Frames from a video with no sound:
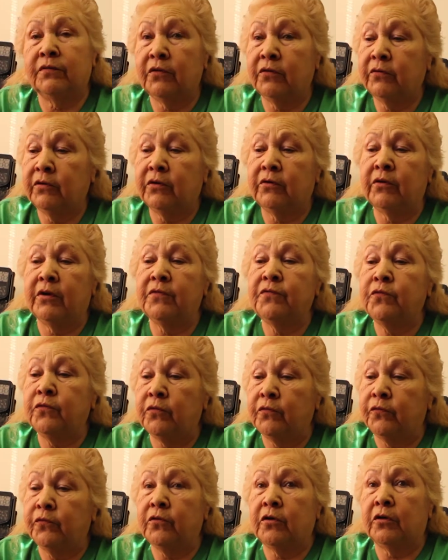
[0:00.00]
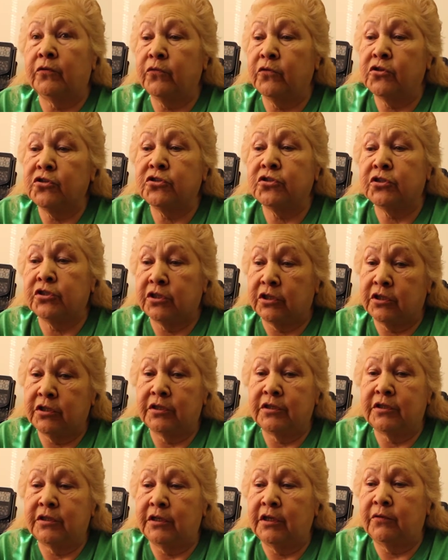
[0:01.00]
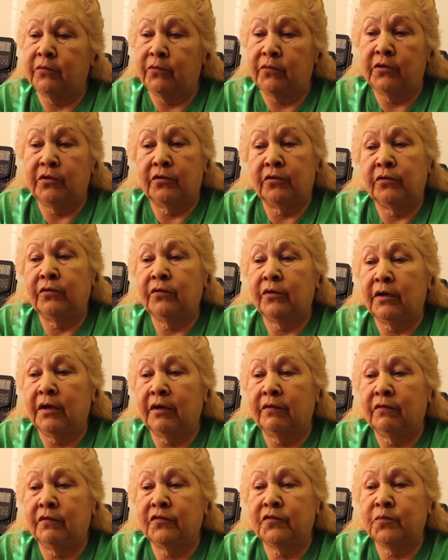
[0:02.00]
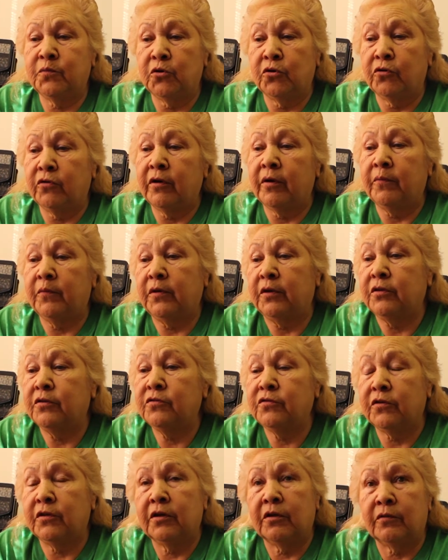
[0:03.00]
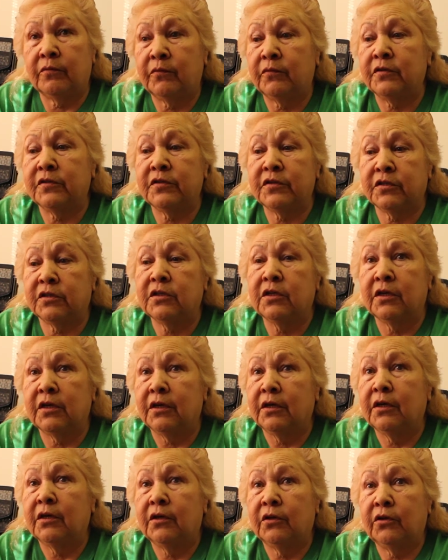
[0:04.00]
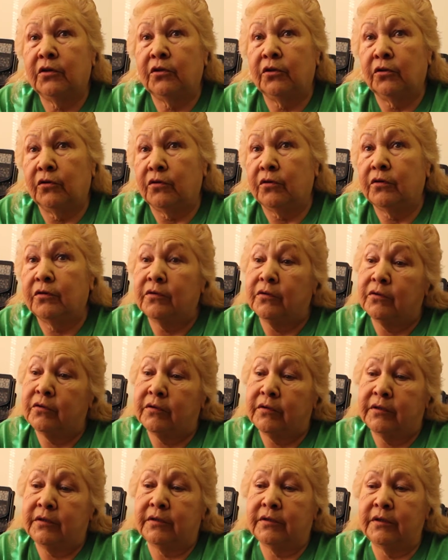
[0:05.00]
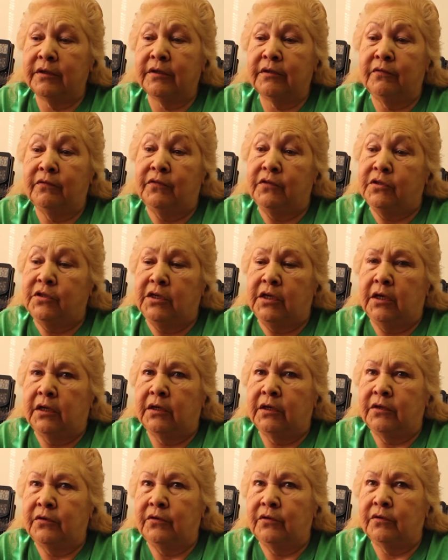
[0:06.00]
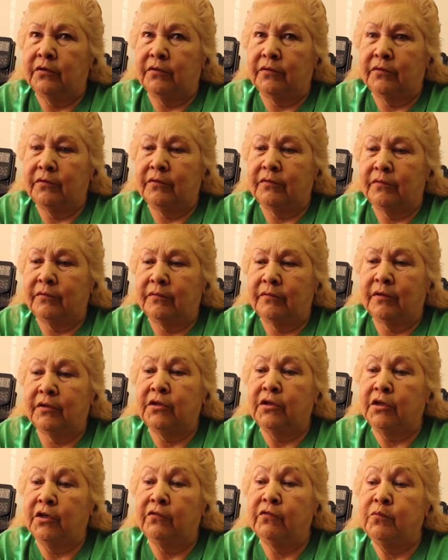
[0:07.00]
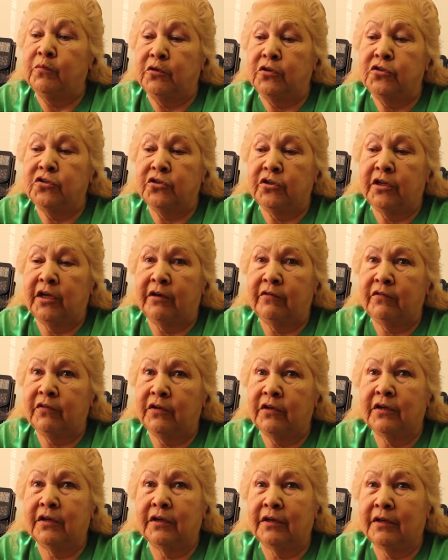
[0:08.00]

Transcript: very grateful for outreach that we do have this program and to help us, you know, get through ETA, you know. I think everybody should have it.